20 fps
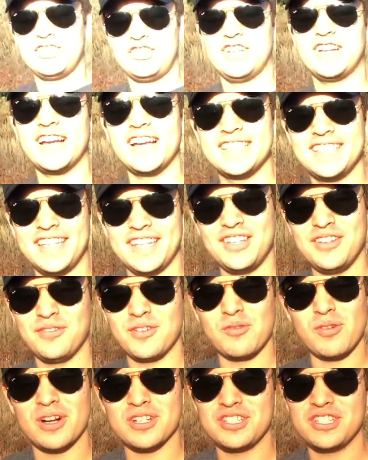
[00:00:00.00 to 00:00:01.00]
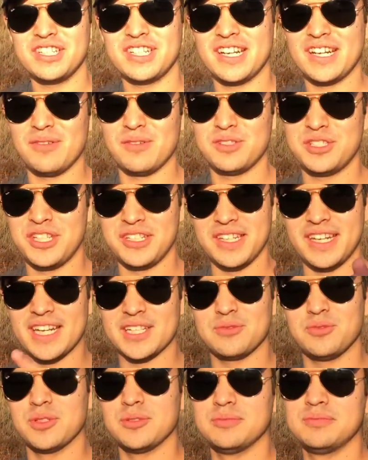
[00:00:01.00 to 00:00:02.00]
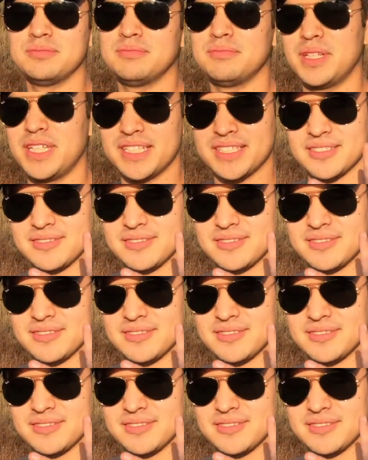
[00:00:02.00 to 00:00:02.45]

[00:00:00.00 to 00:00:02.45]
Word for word: So guys, thank you for watching, and I will see you in the next one.